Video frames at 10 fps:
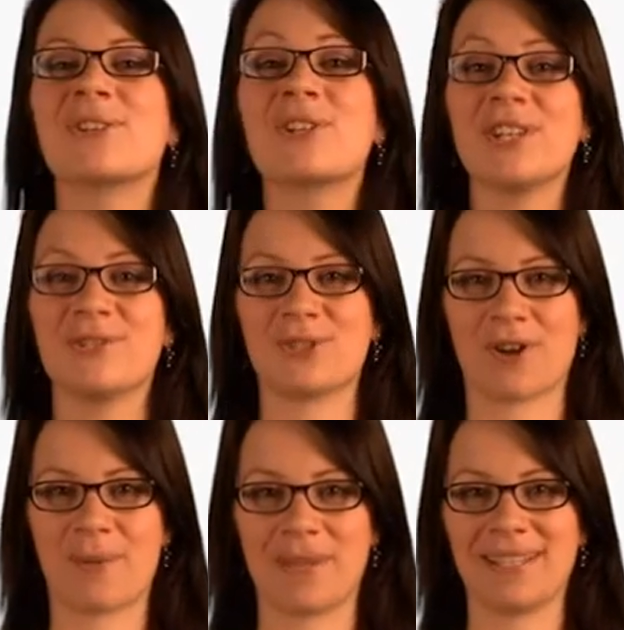Look at your
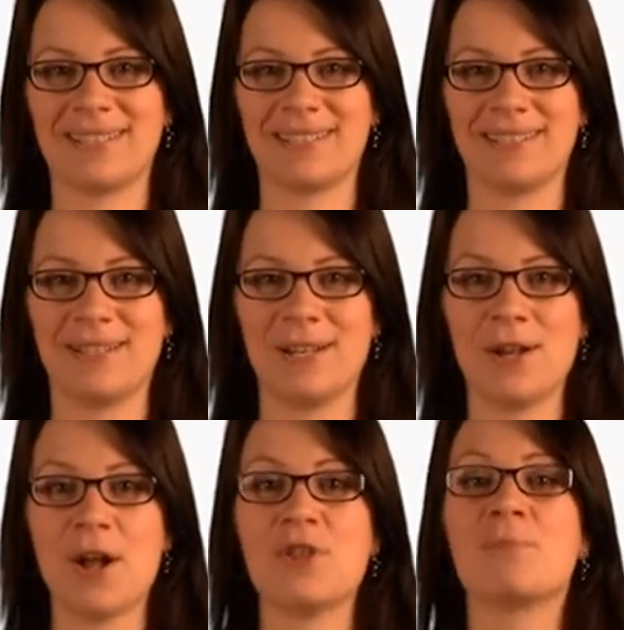job aid.
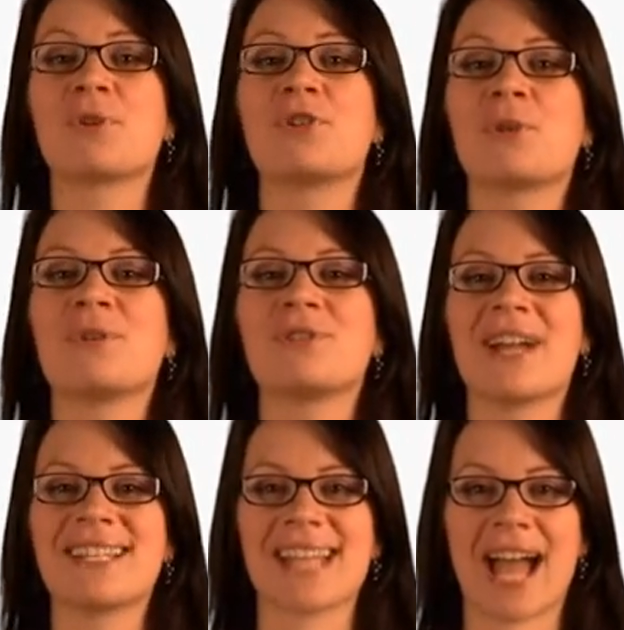The procurement
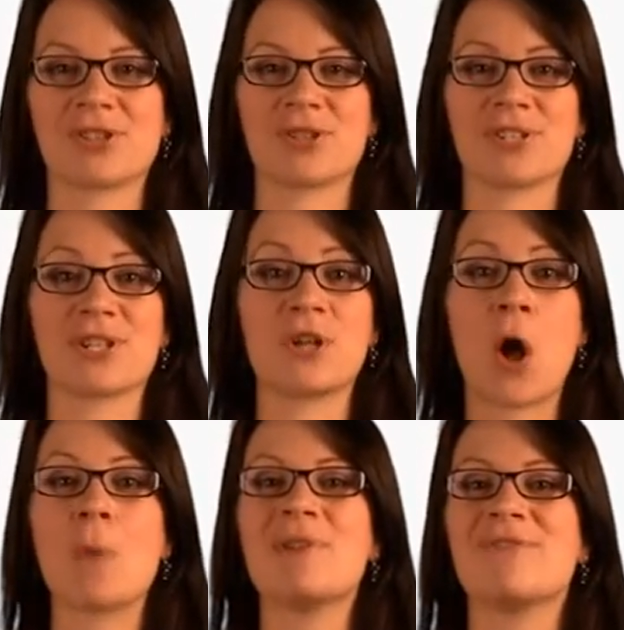transactions can
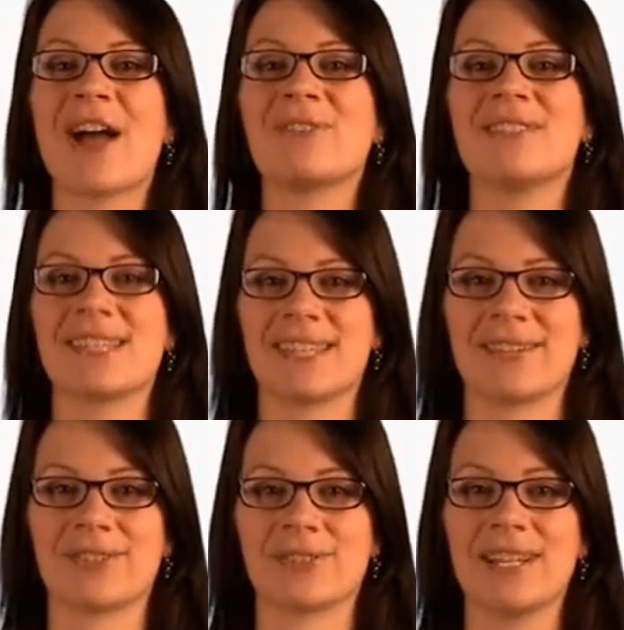all be found in the
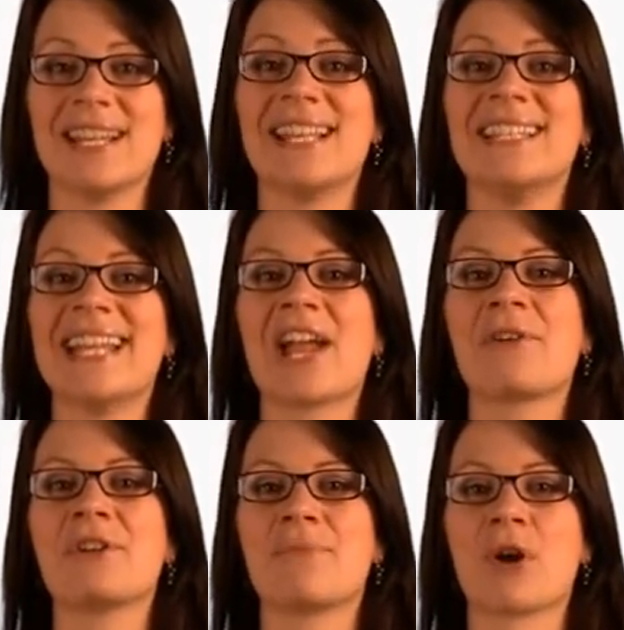center in the
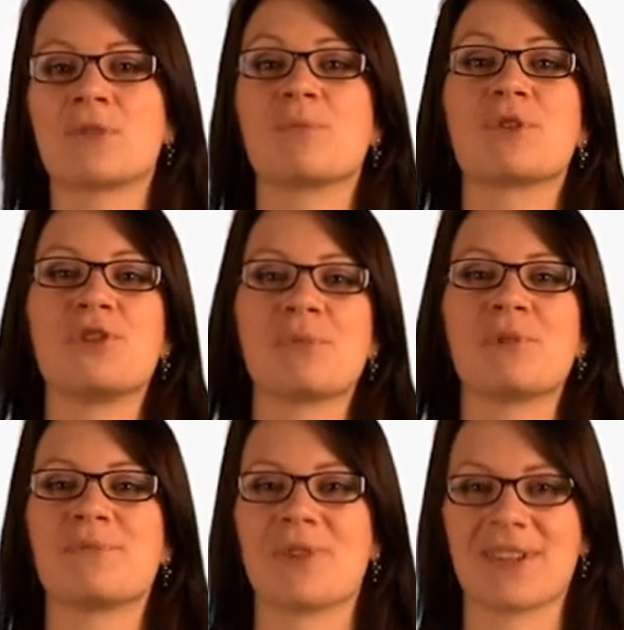area marked
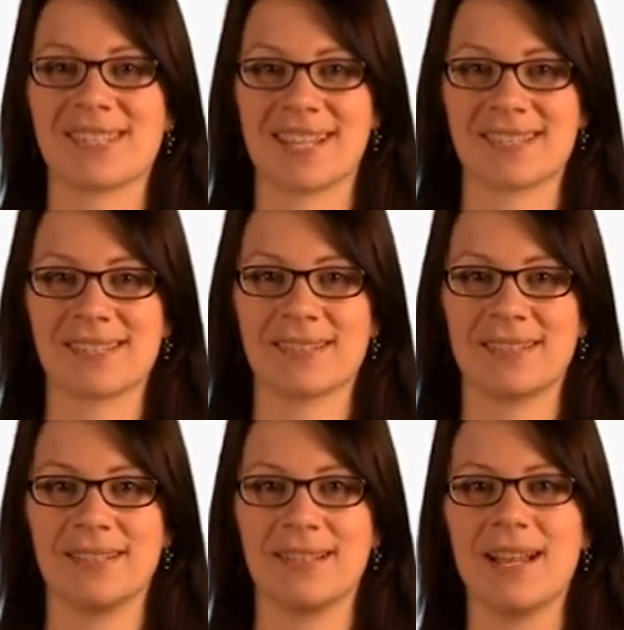Procurement Process.
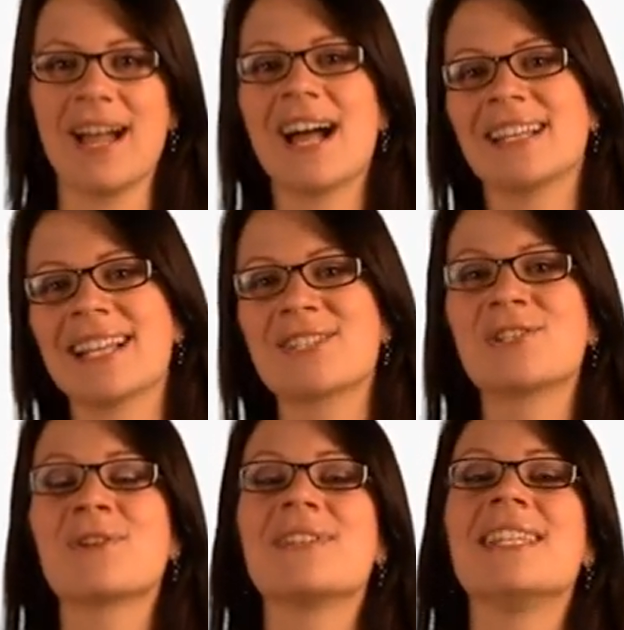Let's
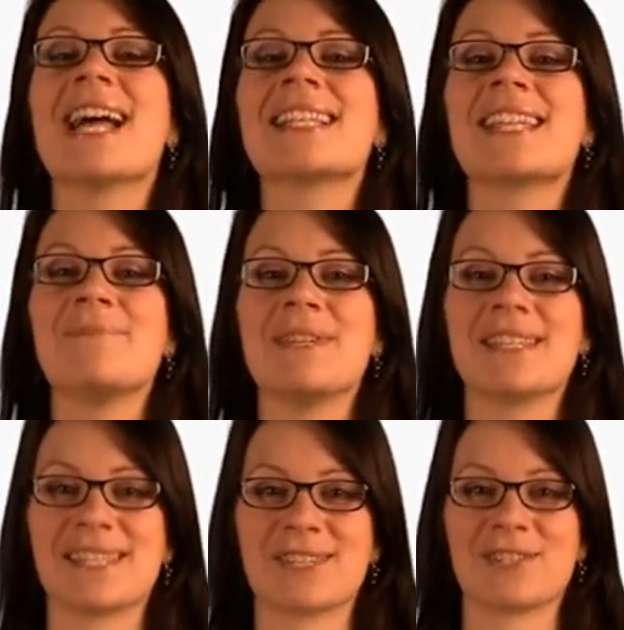turn to the SAP
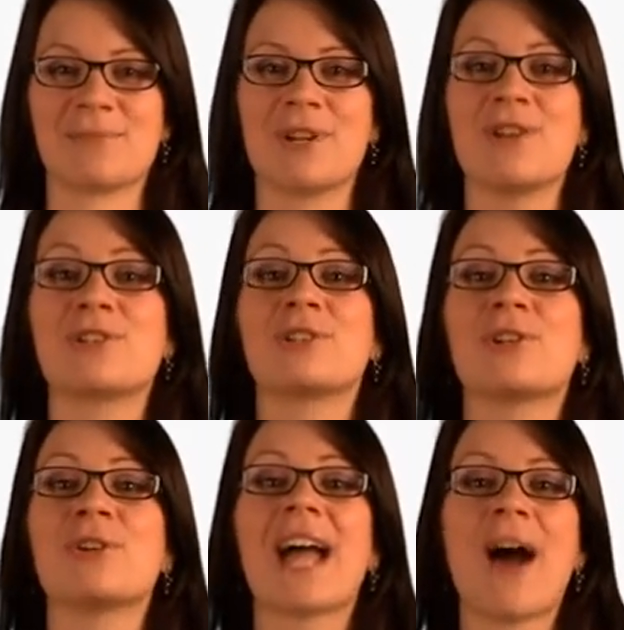system to
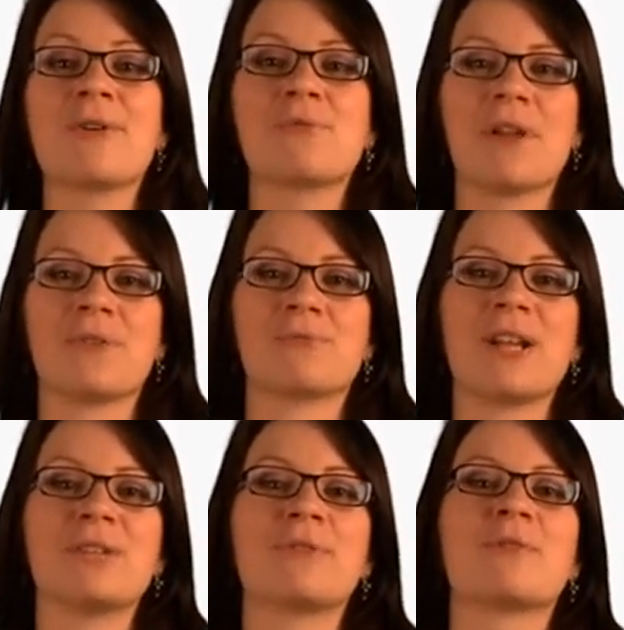learn how to run the
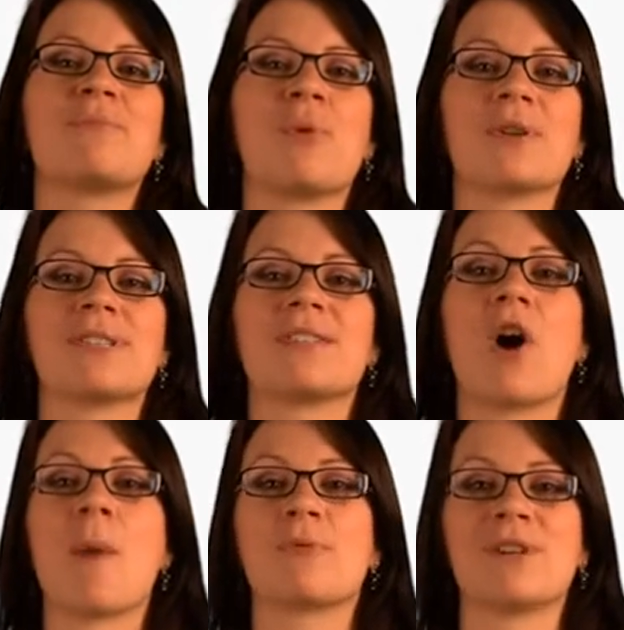relevant reports and
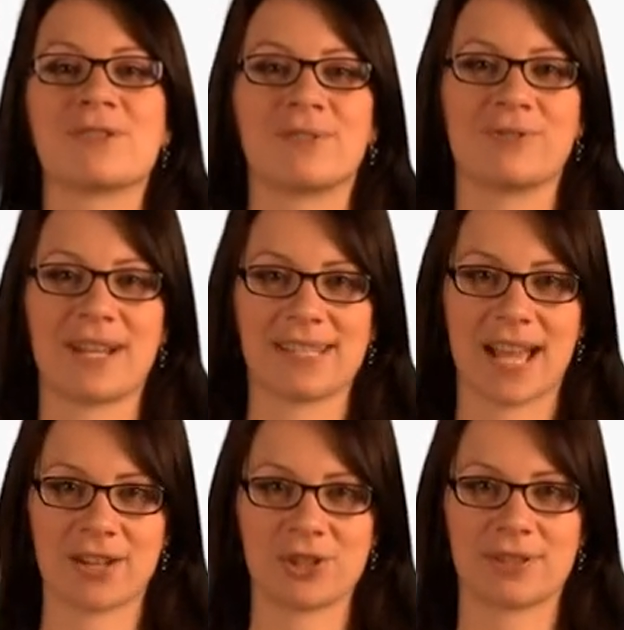operational
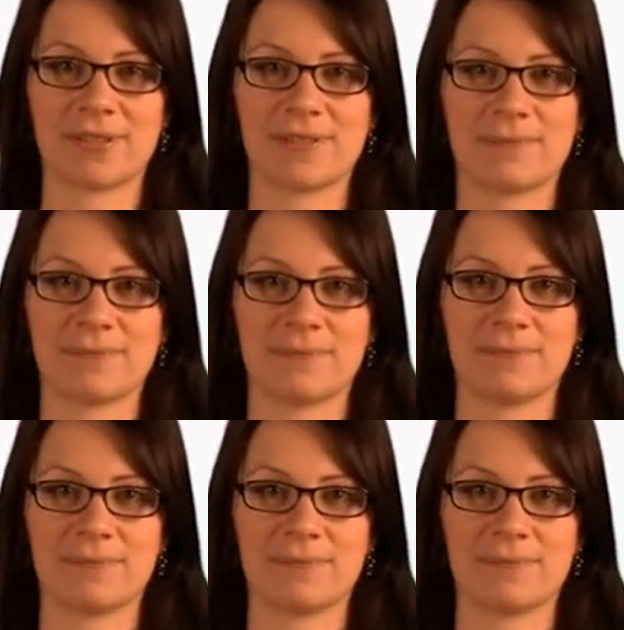transactions.